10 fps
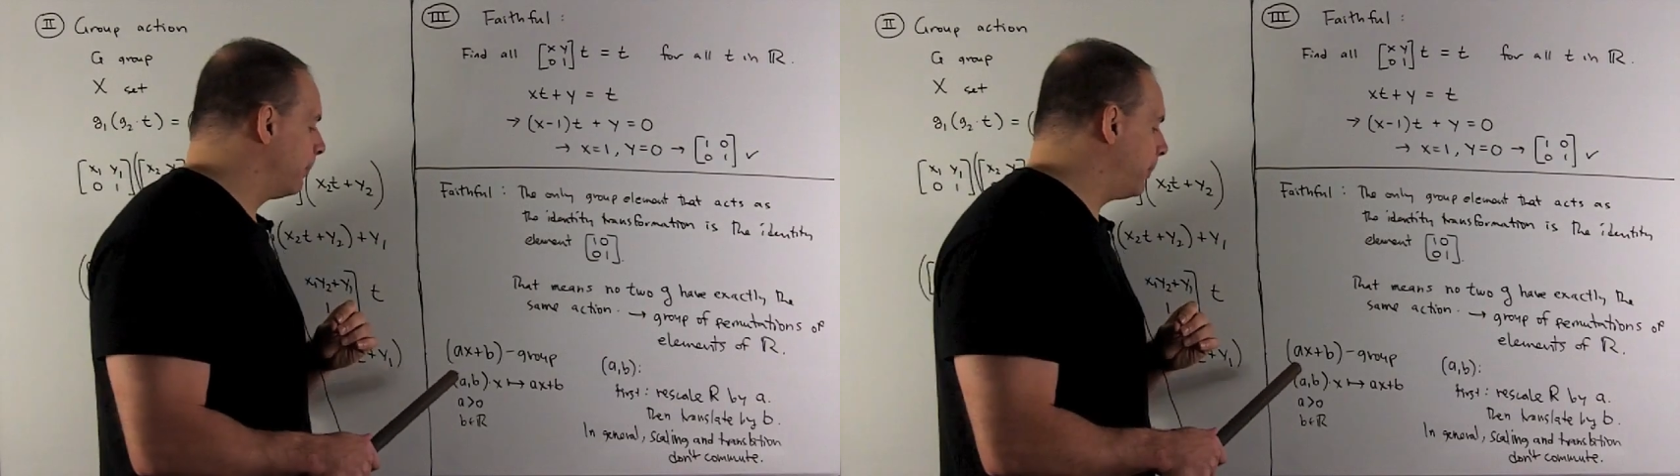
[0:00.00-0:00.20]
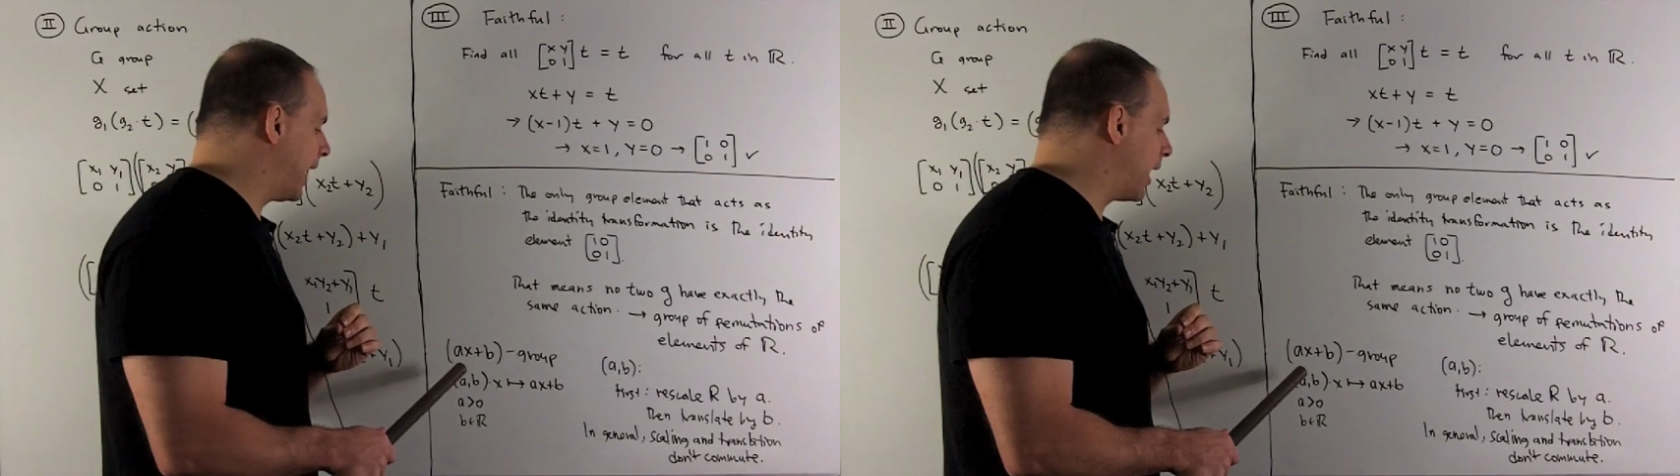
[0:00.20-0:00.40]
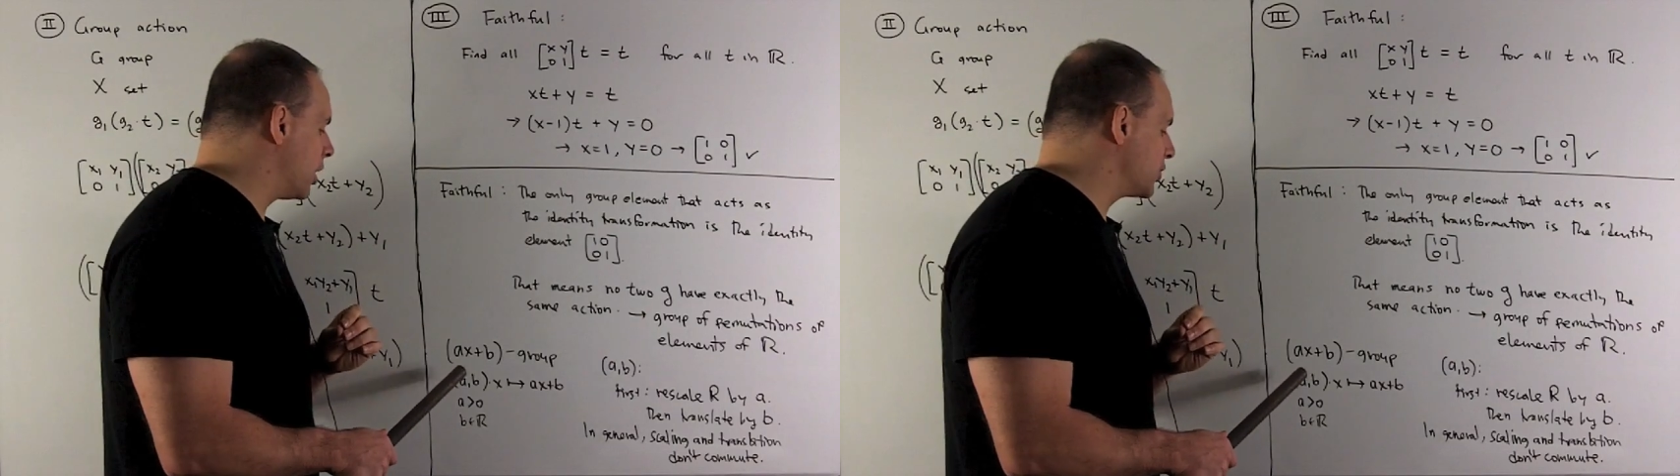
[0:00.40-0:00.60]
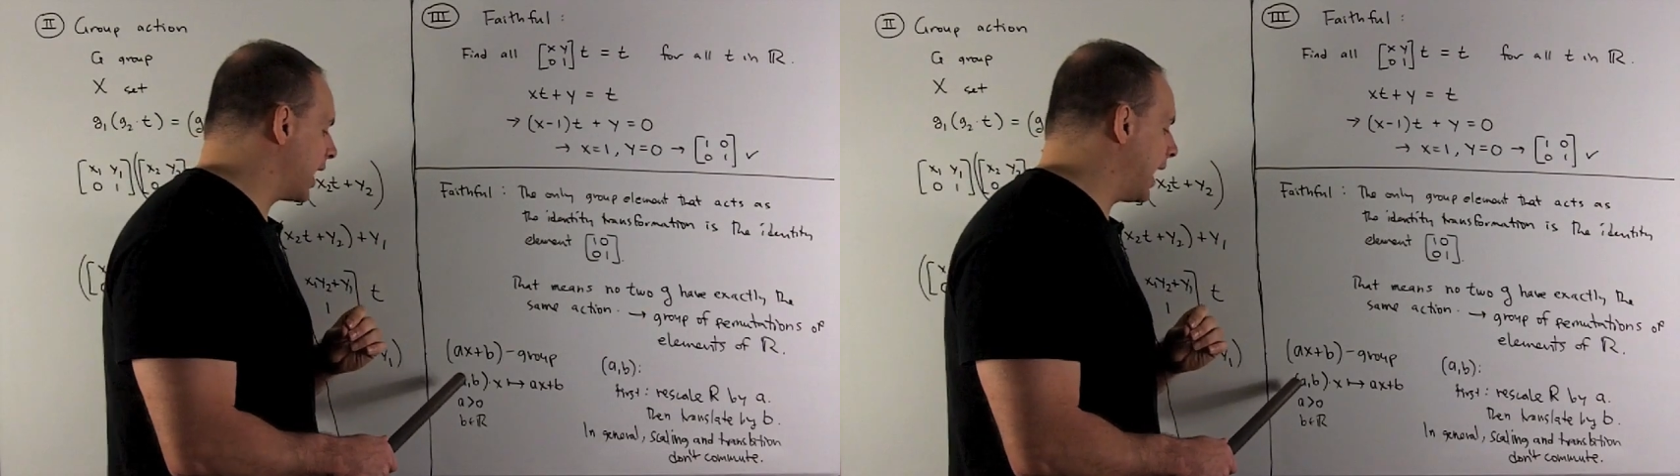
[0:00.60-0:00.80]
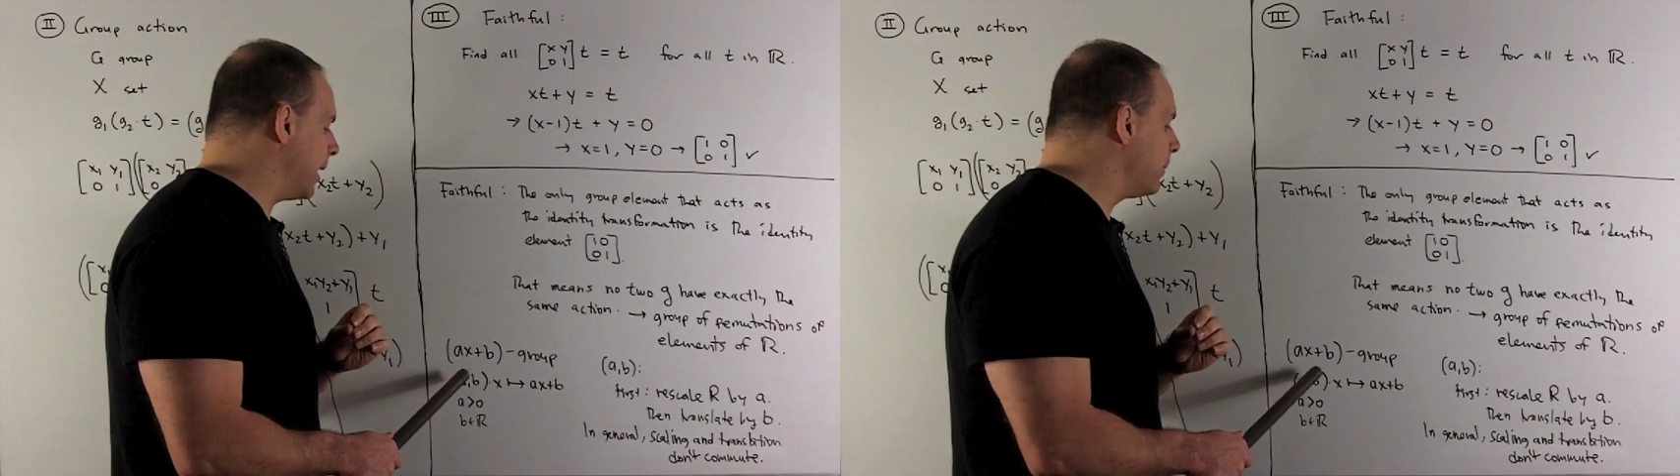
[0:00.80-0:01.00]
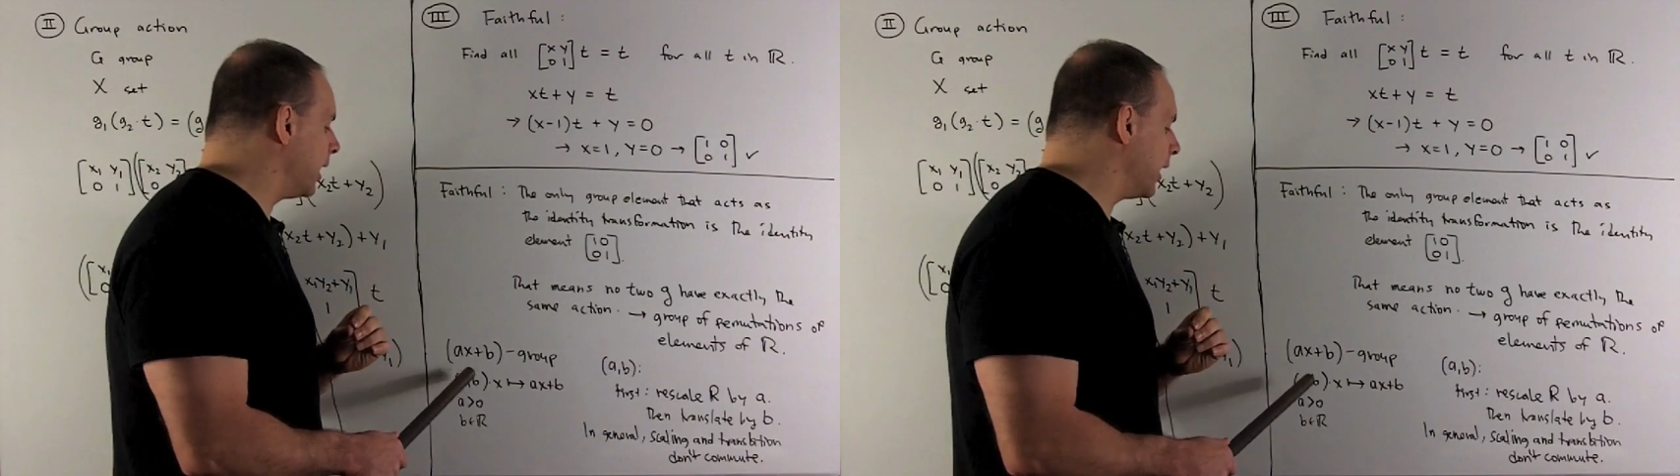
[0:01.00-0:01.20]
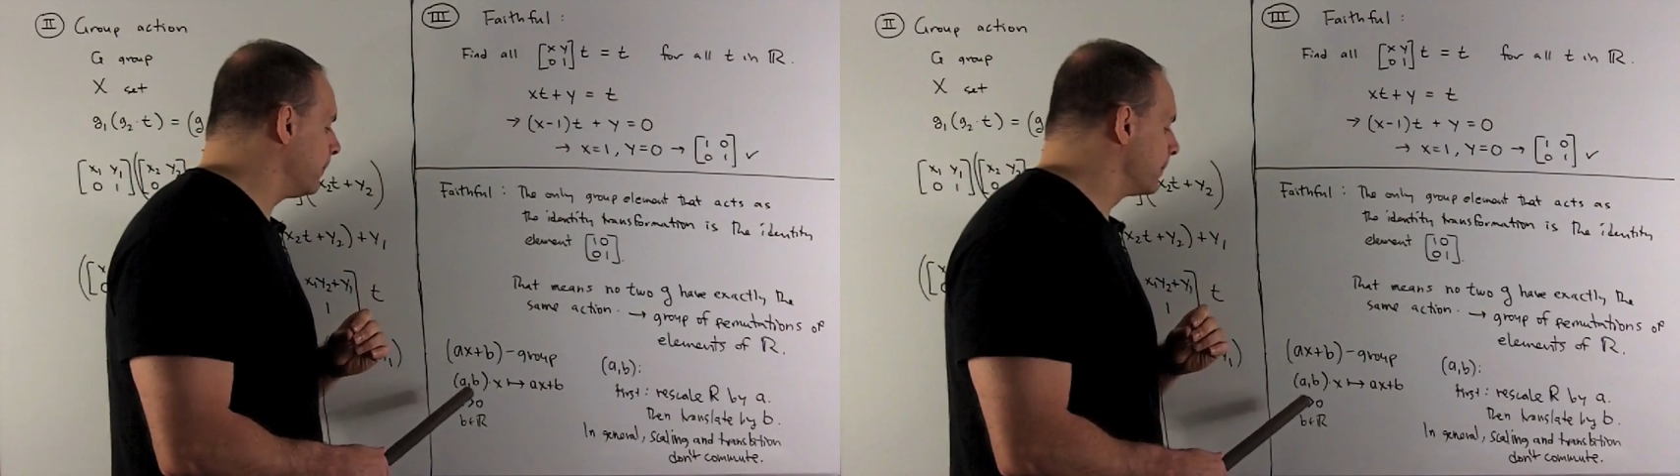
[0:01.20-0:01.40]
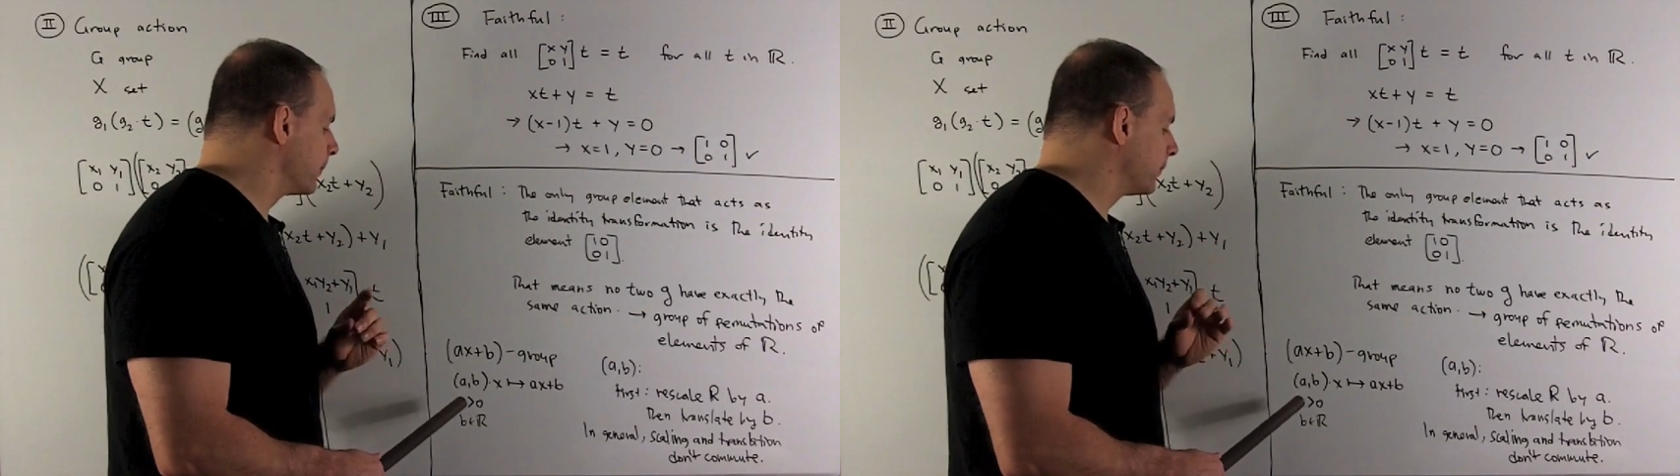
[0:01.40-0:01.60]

pairs AB,